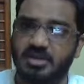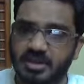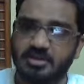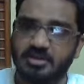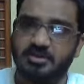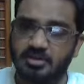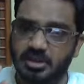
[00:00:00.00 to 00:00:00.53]

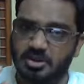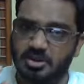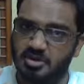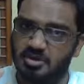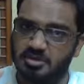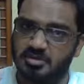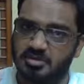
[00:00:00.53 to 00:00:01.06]
later to the
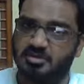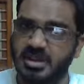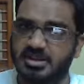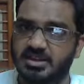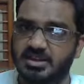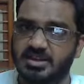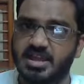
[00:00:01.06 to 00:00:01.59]
human
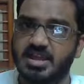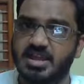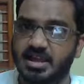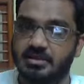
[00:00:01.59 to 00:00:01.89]
society,